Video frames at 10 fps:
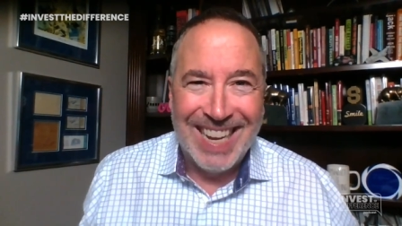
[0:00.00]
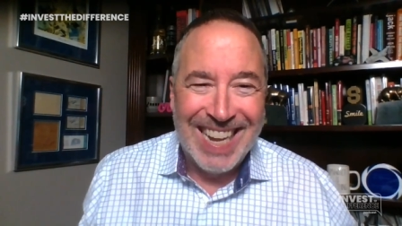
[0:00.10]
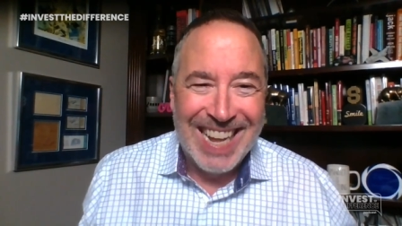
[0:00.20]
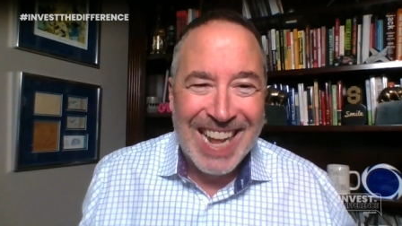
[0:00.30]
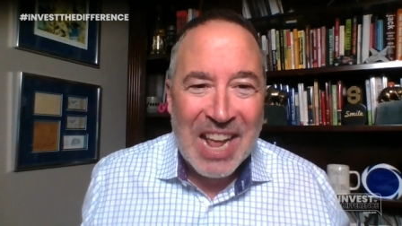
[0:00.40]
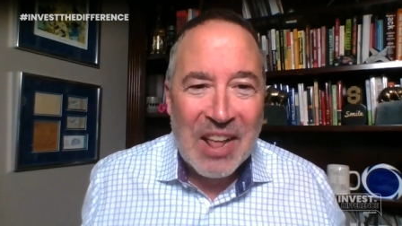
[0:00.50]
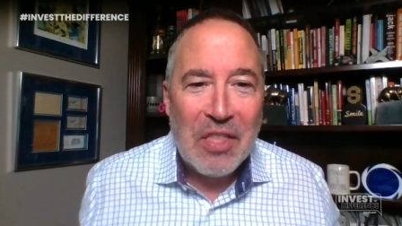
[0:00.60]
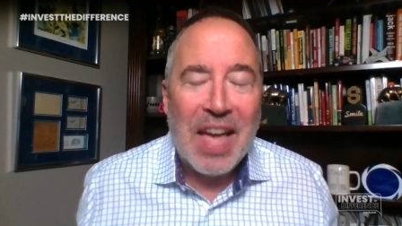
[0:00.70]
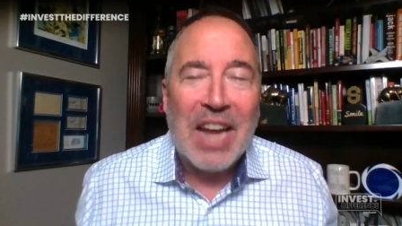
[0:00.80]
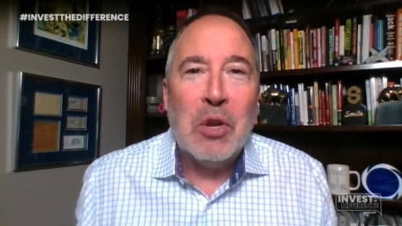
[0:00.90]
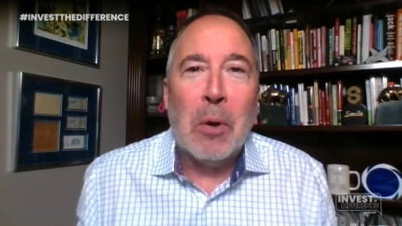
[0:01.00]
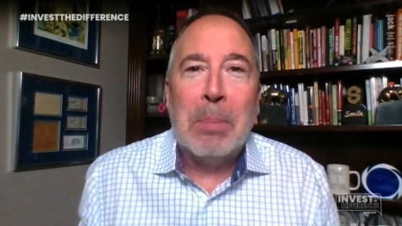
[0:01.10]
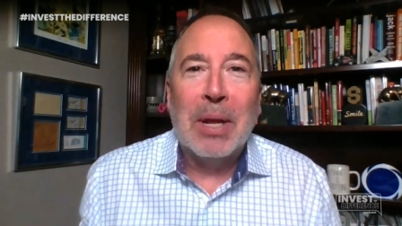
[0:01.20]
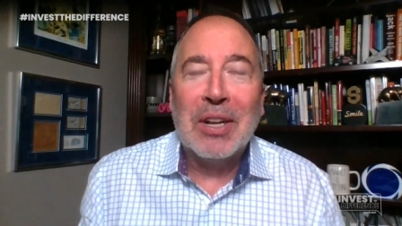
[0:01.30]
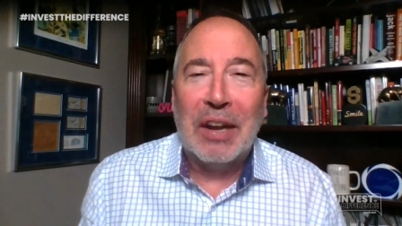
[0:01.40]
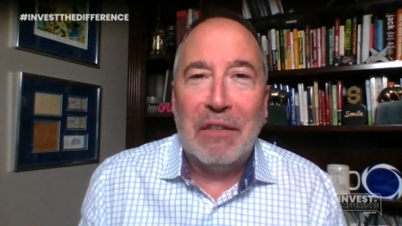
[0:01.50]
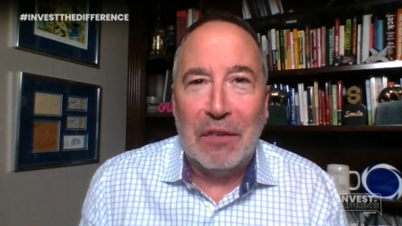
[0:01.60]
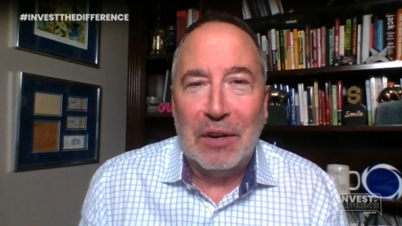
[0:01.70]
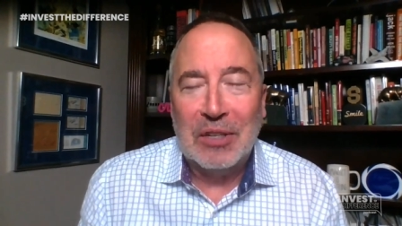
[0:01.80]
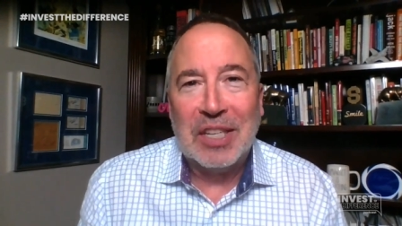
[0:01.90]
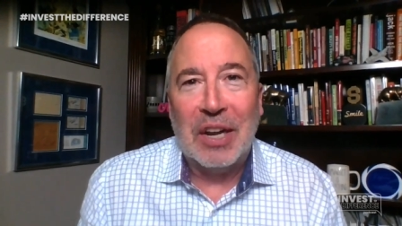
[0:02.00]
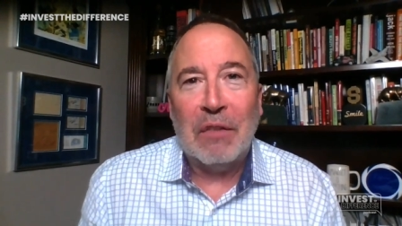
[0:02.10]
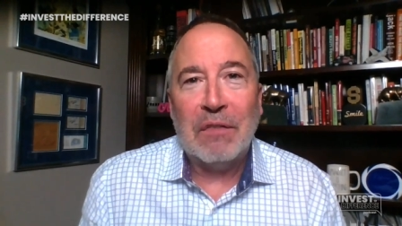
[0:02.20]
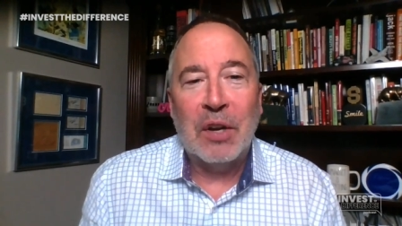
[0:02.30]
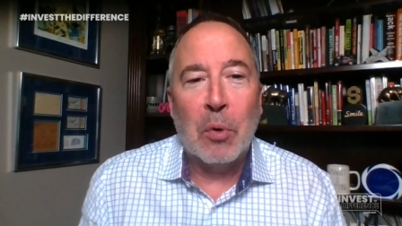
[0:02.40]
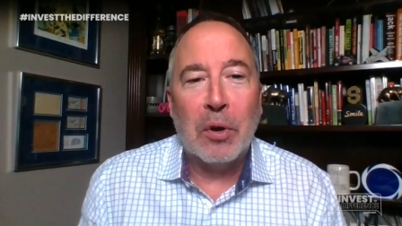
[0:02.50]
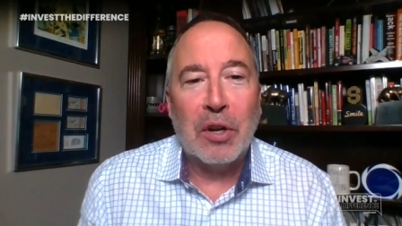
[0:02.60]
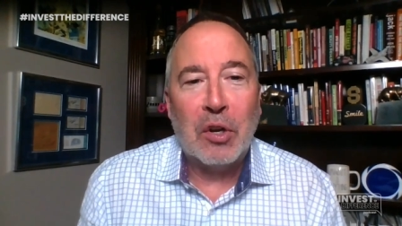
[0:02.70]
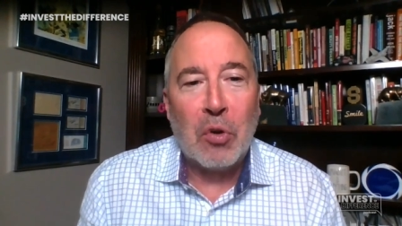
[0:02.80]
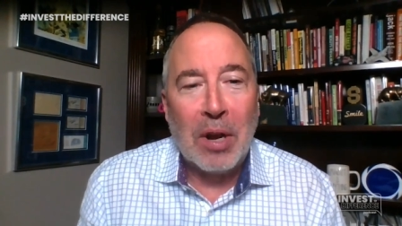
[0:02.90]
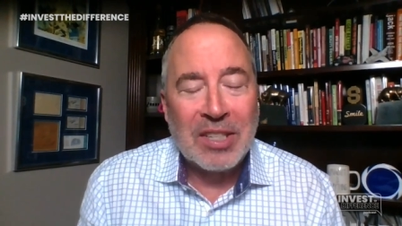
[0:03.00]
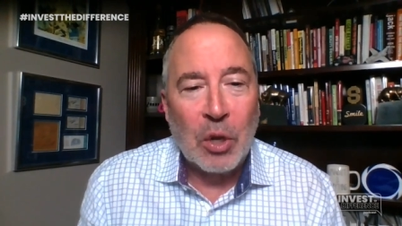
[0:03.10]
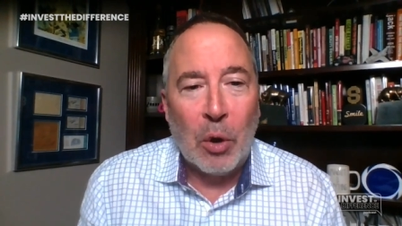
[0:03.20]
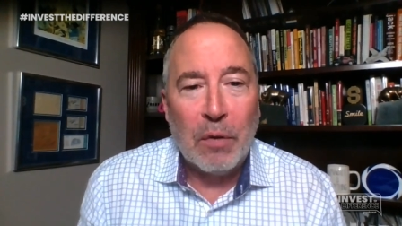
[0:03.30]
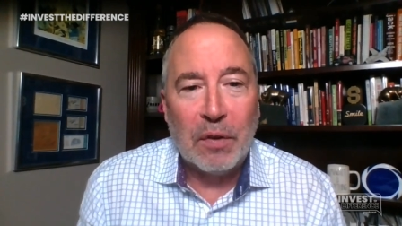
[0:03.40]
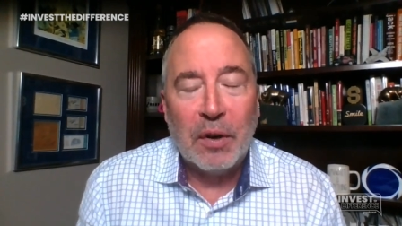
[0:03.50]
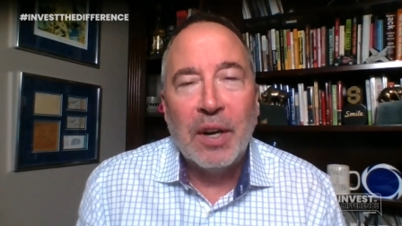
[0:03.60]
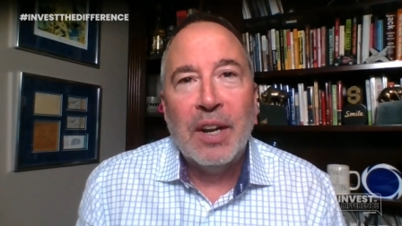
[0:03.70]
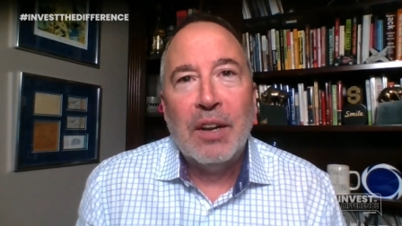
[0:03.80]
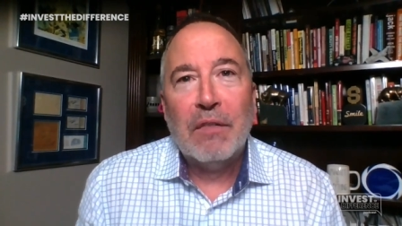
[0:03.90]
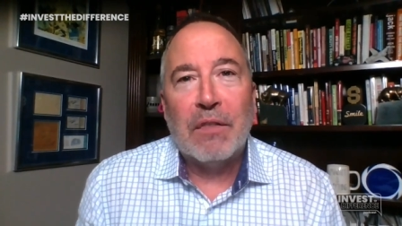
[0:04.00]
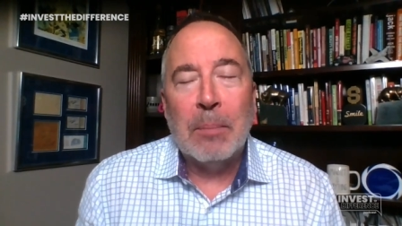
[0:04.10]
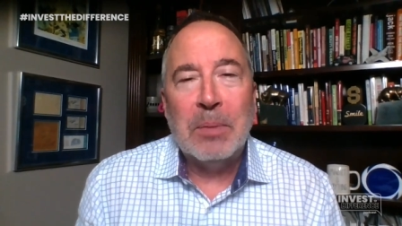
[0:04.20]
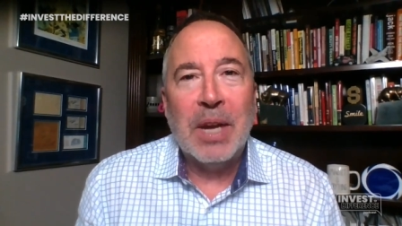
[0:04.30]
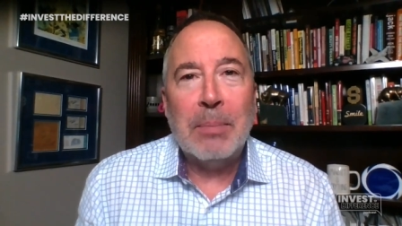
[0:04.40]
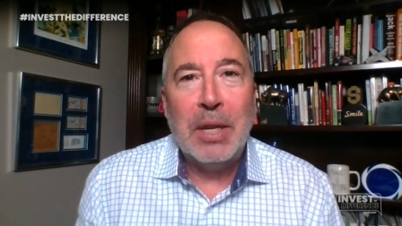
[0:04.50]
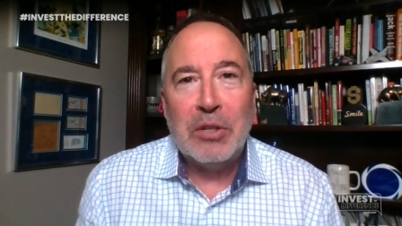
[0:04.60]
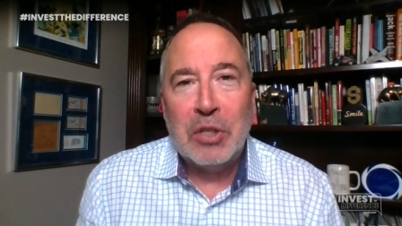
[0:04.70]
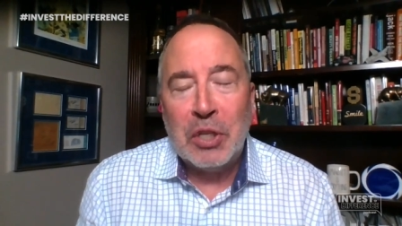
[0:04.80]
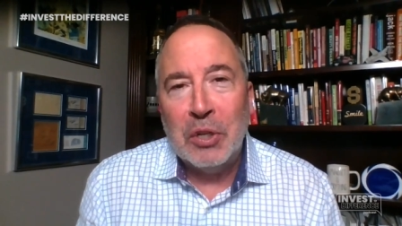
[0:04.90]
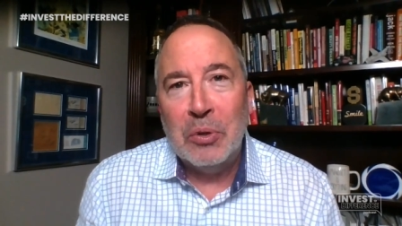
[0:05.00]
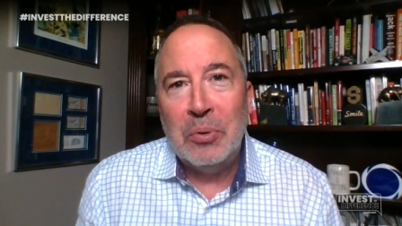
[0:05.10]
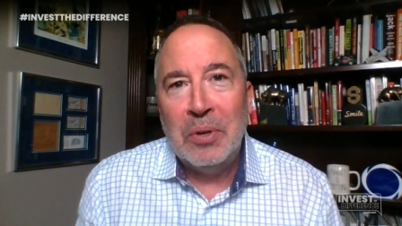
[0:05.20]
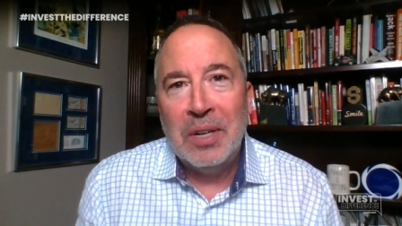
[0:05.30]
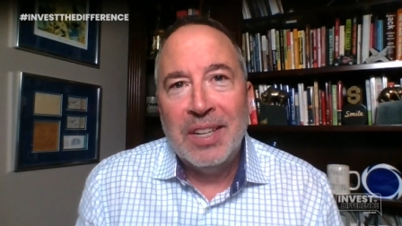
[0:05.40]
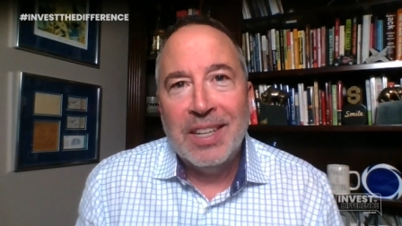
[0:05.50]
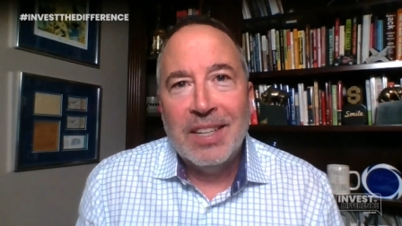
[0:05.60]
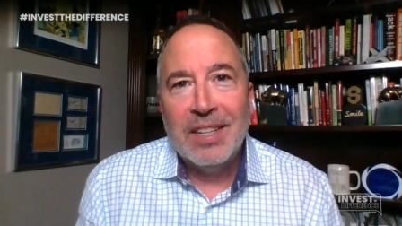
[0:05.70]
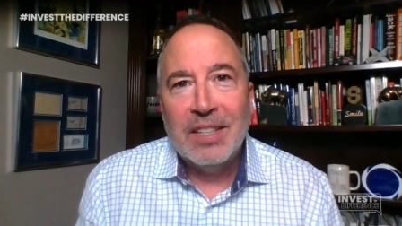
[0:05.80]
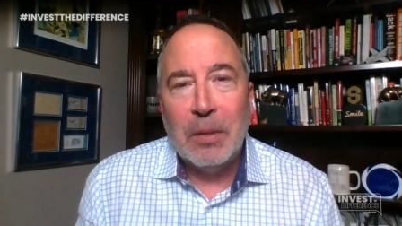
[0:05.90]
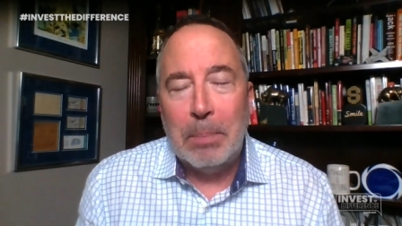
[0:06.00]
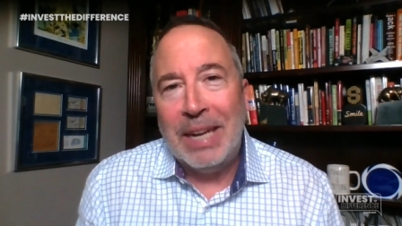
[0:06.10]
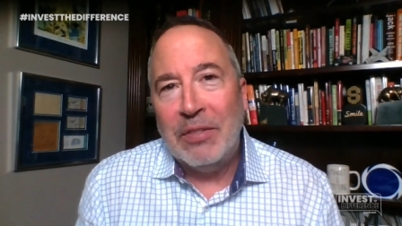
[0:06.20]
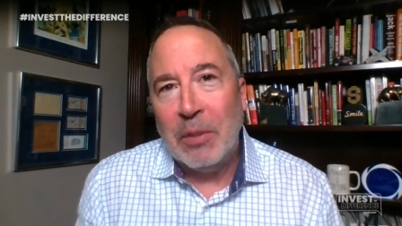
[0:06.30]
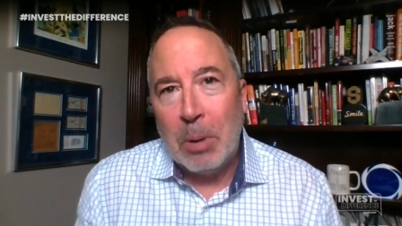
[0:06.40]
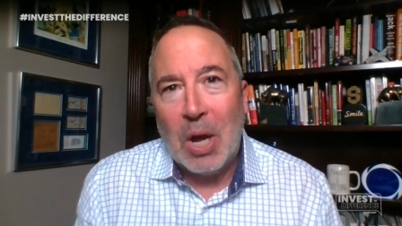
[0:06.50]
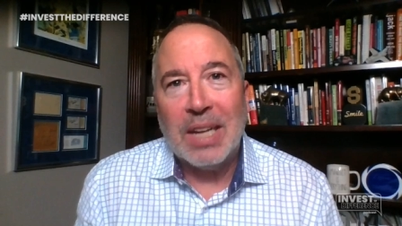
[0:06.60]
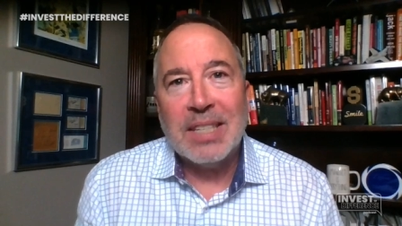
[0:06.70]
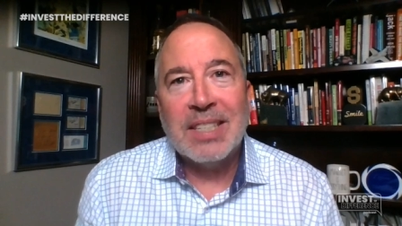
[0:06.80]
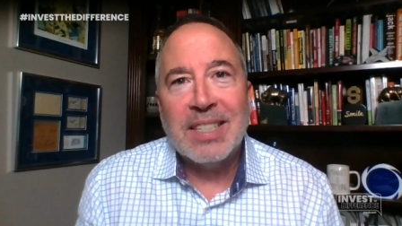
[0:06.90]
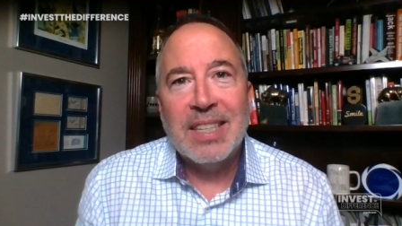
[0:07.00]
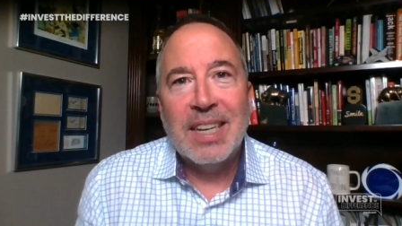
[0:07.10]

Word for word: that you're building for yourself yeah. in order to cross over from W2 to being the boss?